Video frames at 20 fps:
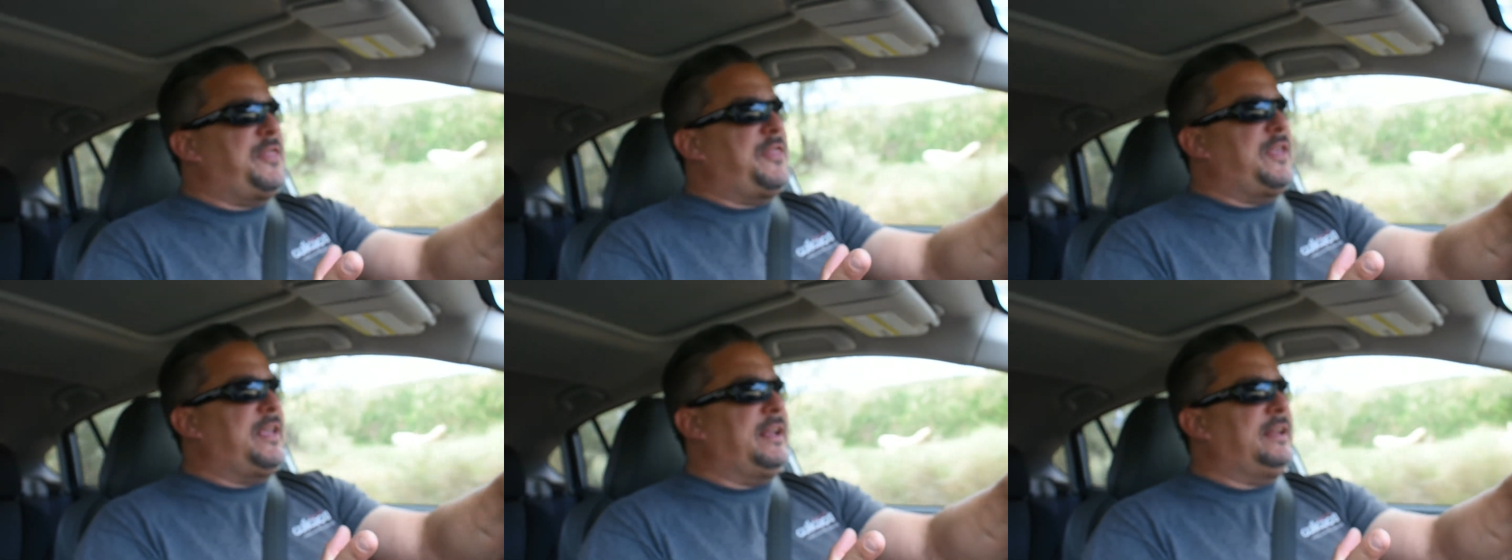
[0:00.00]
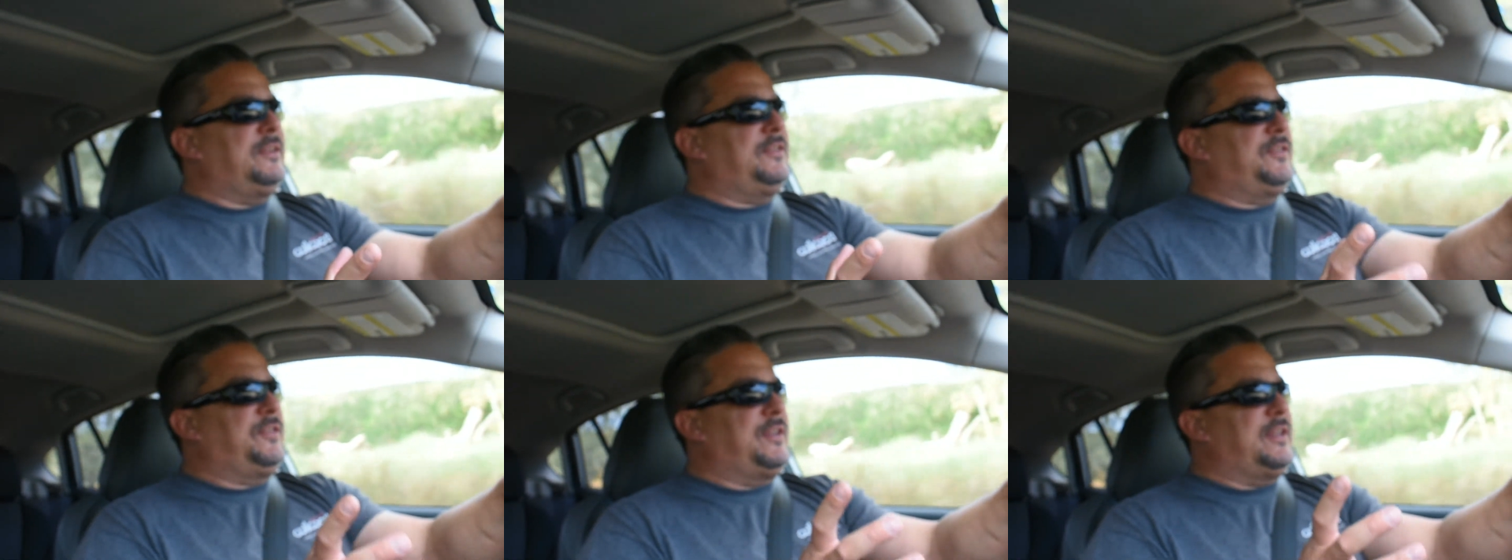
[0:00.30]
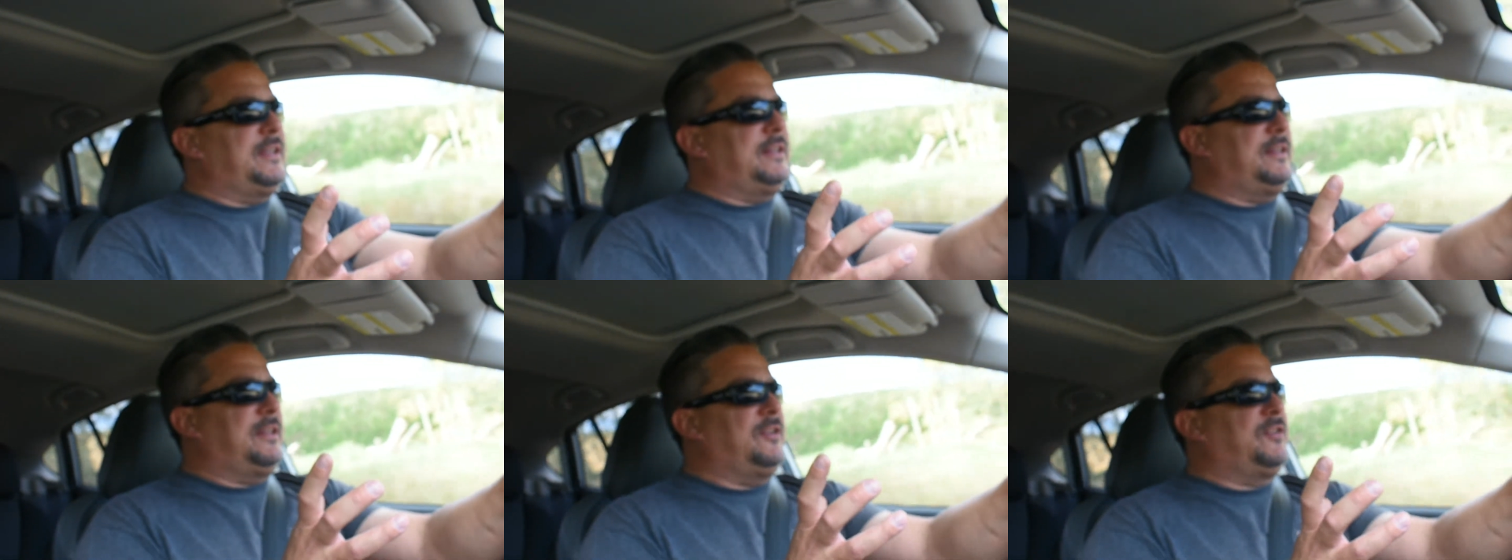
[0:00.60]
things
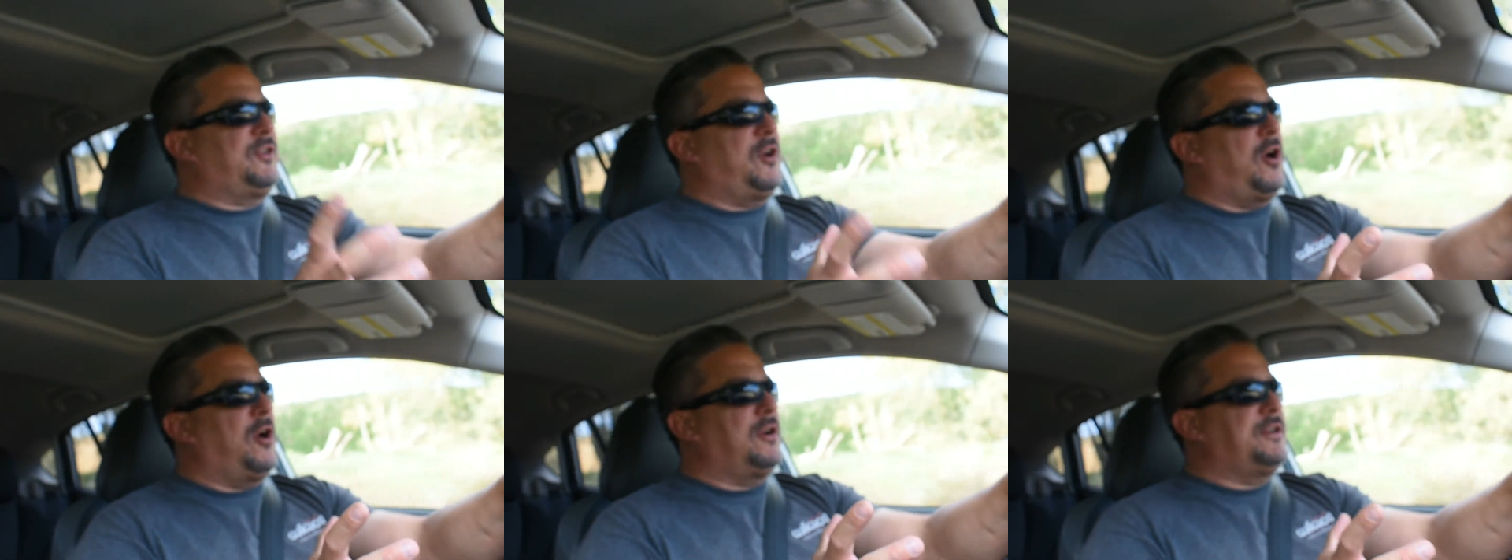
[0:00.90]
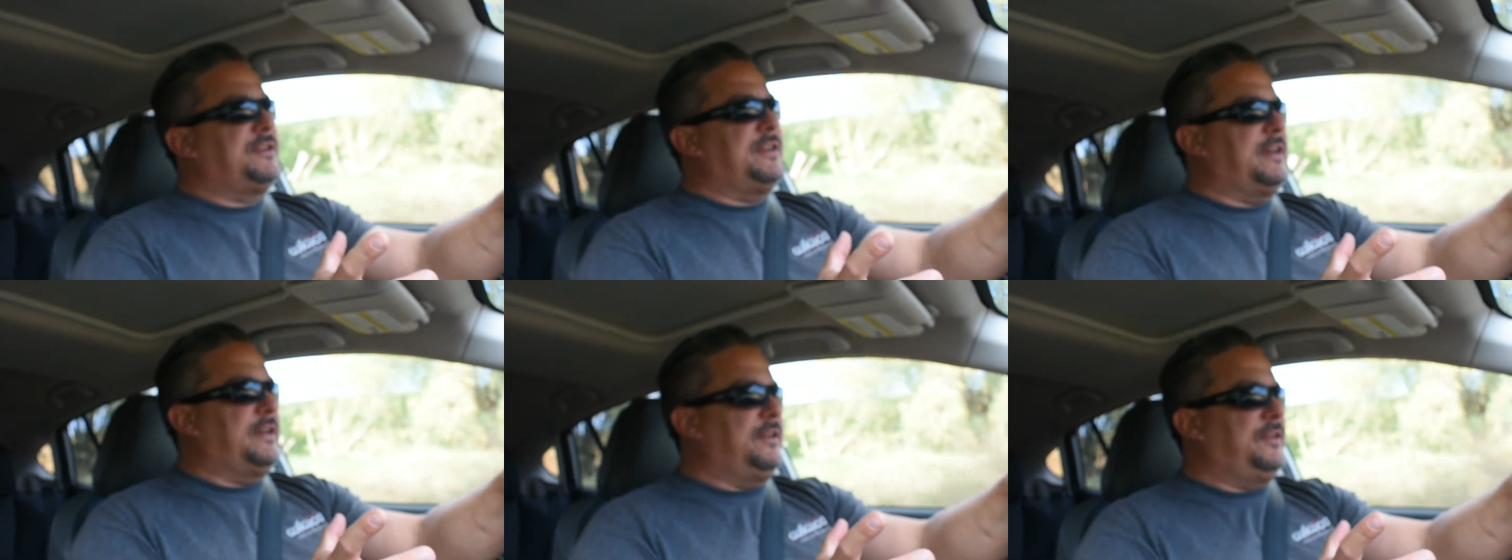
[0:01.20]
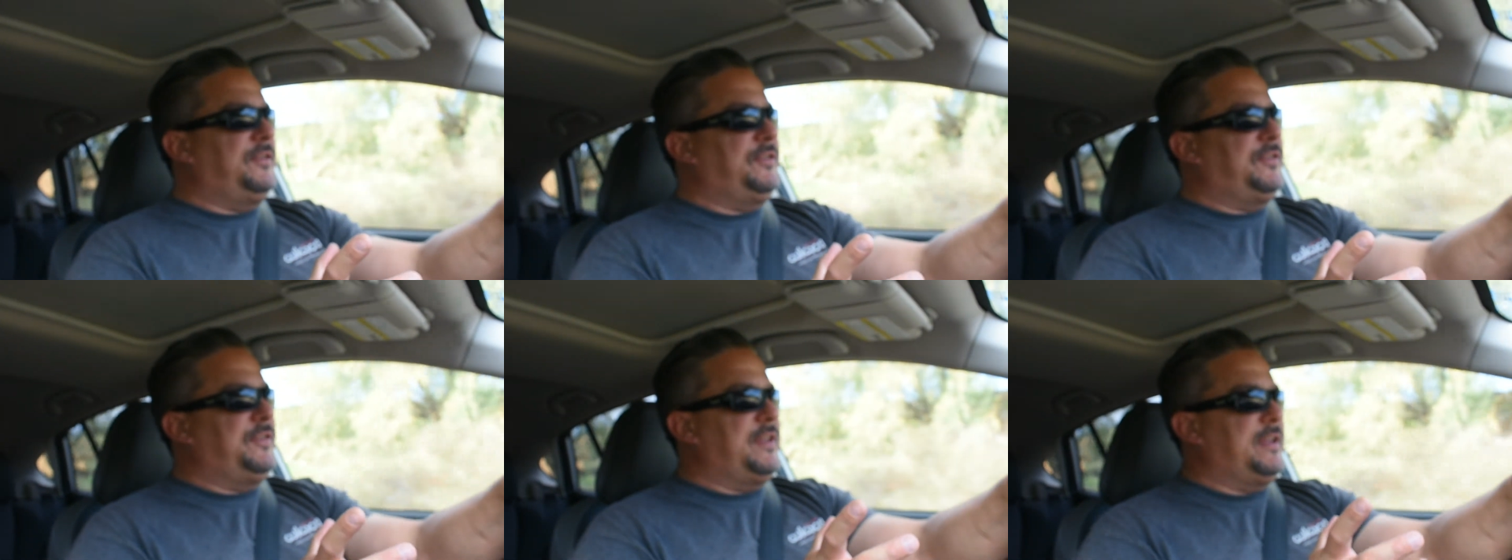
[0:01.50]
that this car
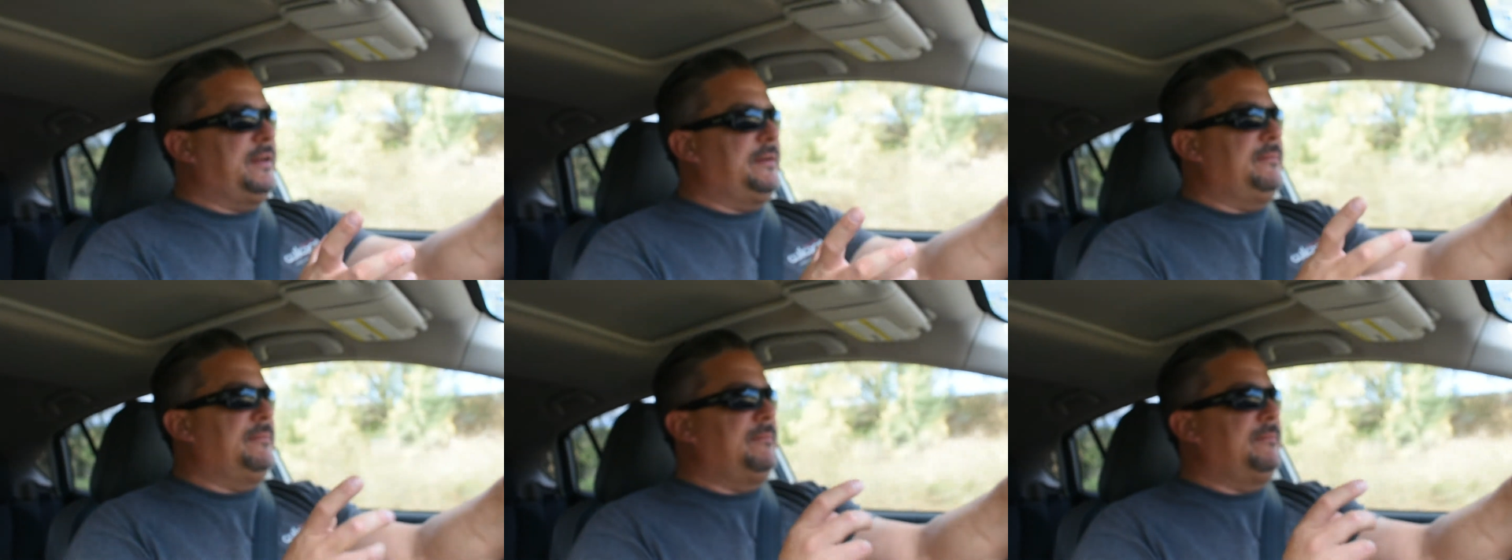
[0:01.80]
does that